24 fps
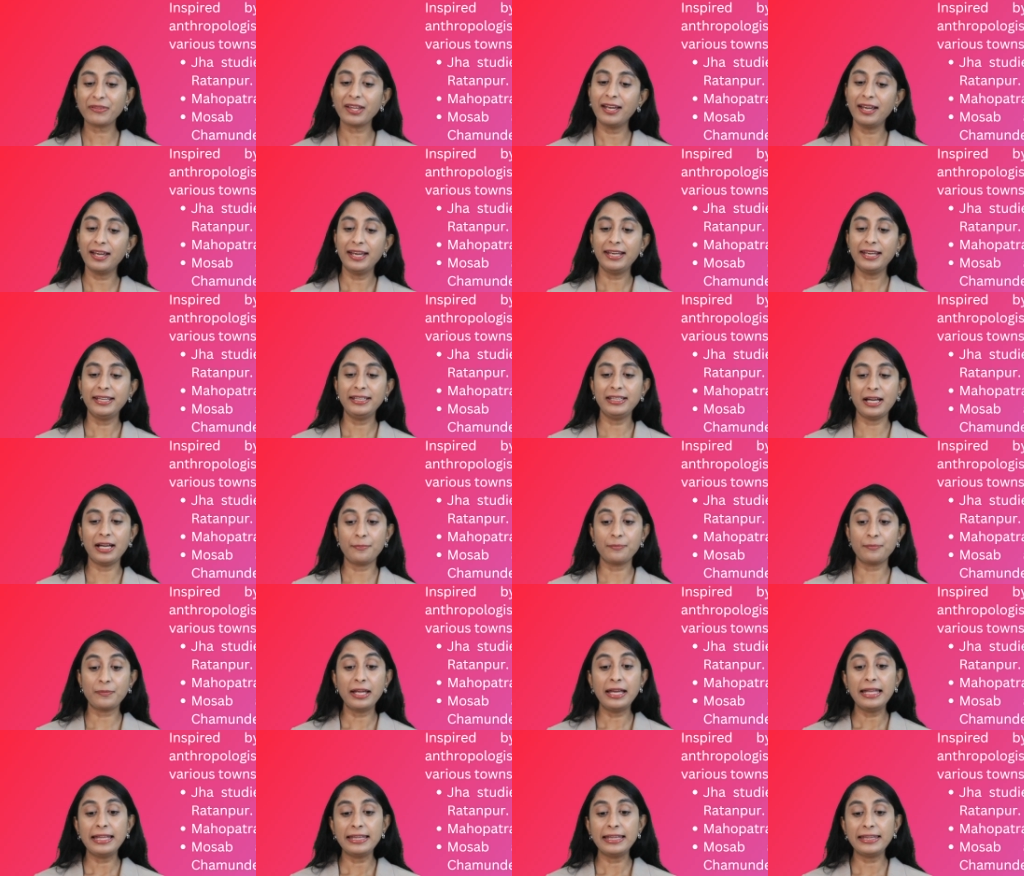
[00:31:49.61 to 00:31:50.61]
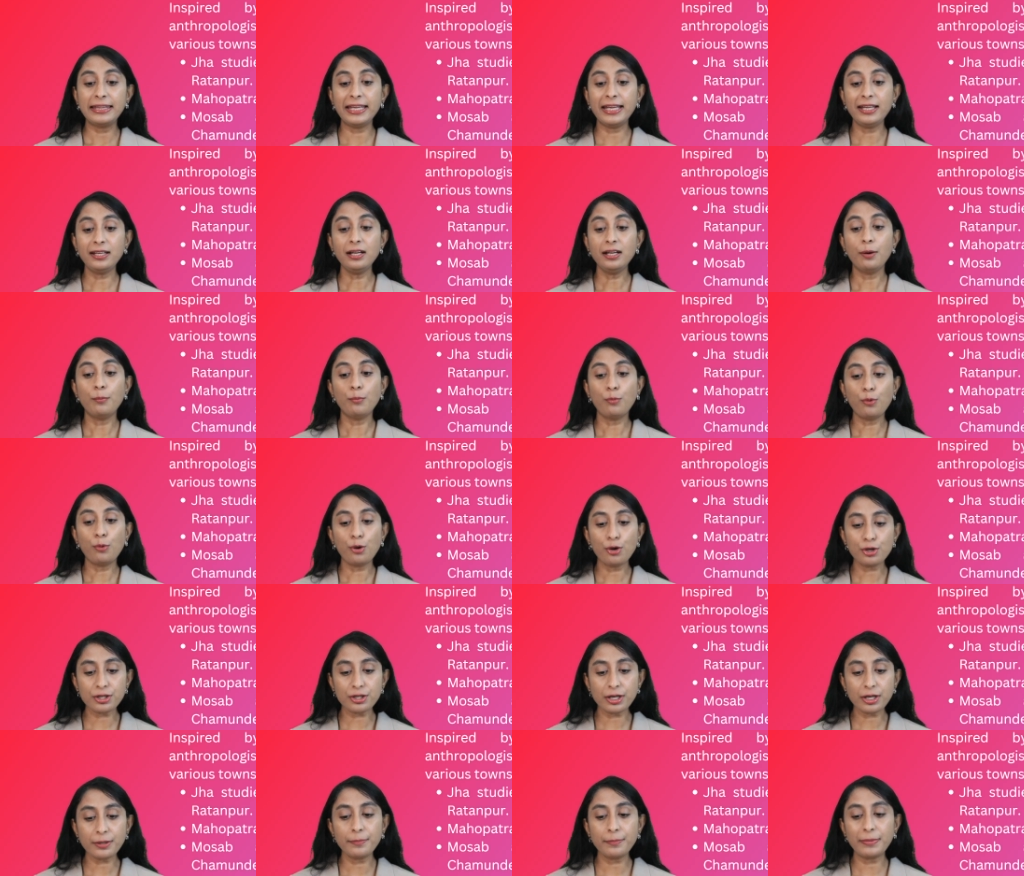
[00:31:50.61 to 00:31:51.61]
Yeah. Then Morab
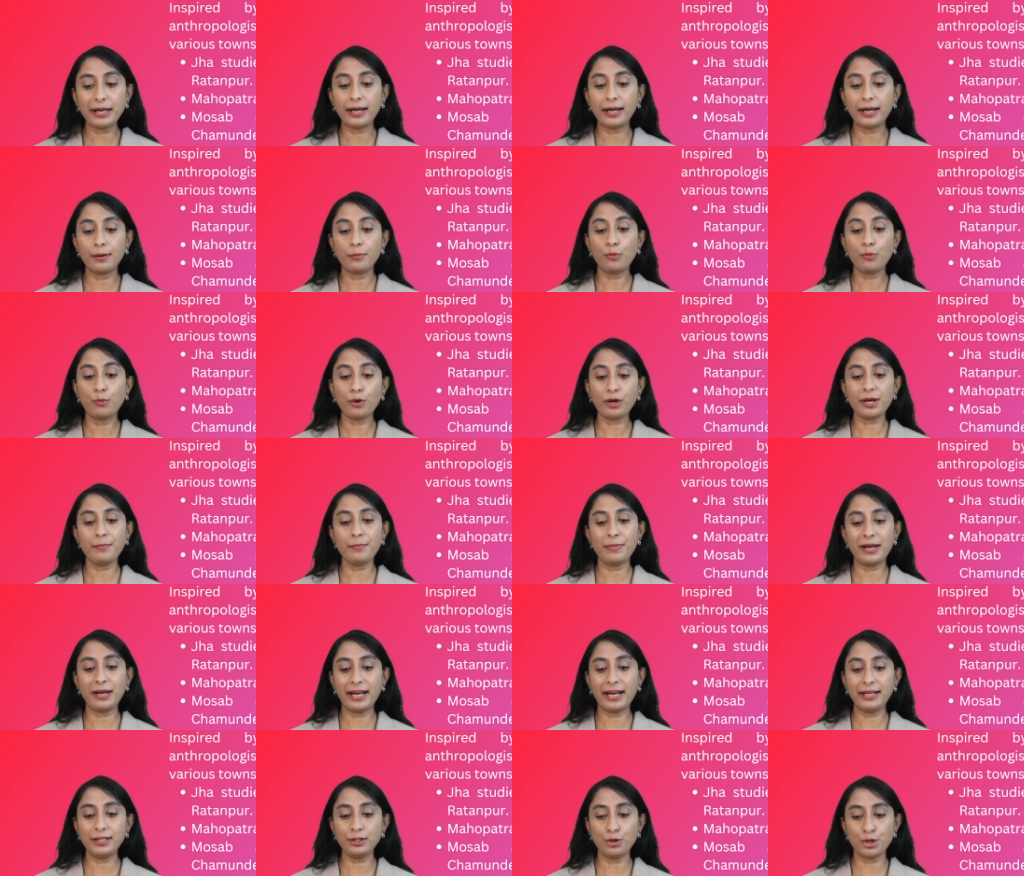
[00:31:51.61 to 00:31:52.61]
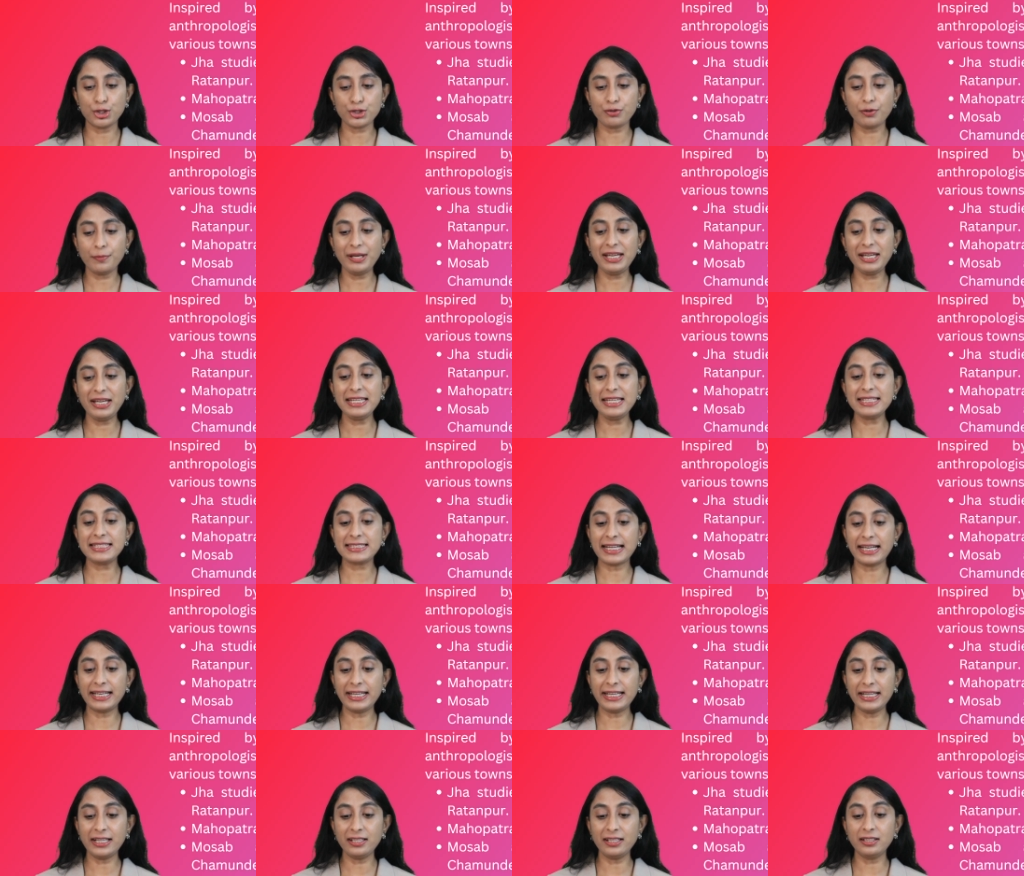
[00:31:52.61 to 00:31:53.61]
and Goswami
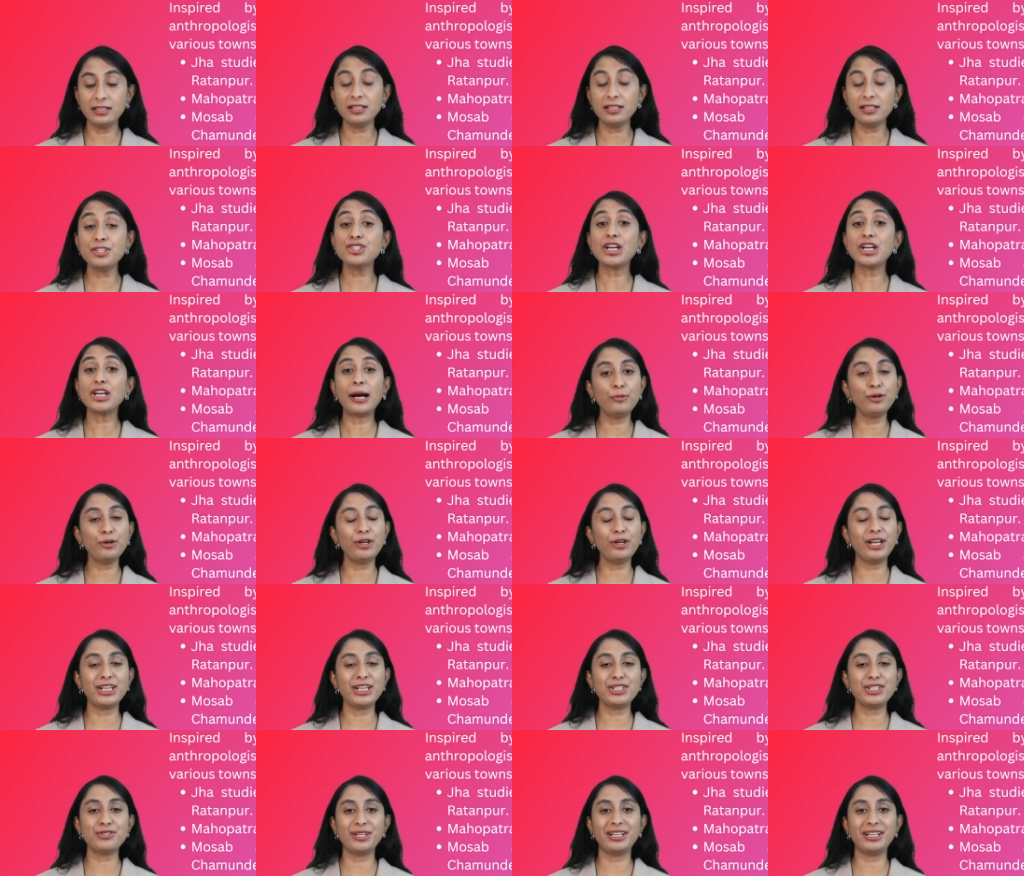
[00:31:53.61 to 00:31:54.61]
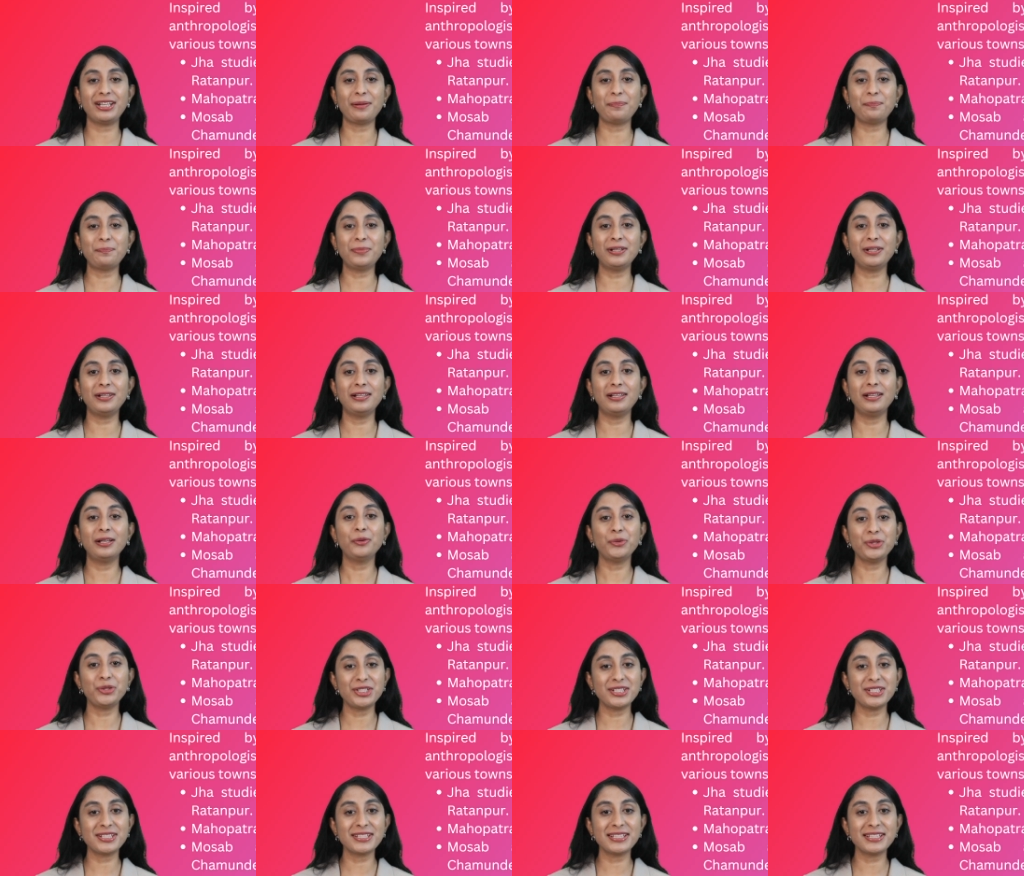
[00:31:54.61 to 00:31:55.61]
studied the Chamundeshwari temple, which is
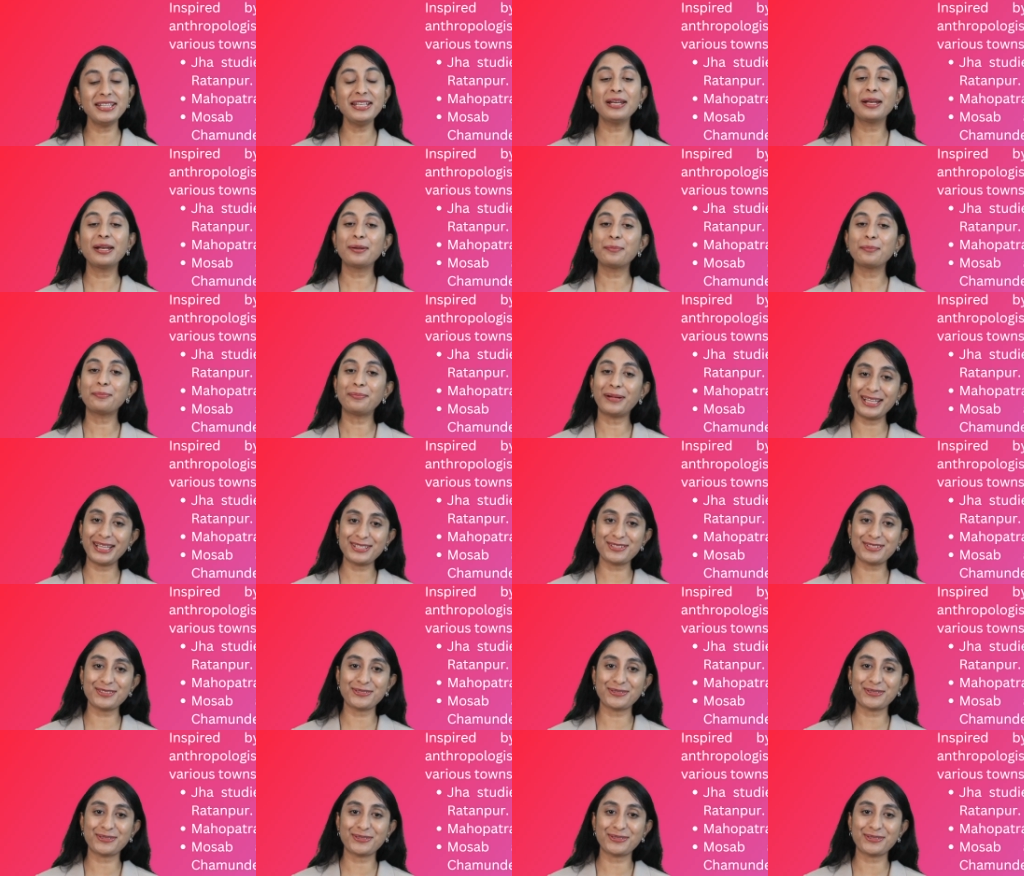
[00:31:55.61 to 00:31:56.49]
in Mysore,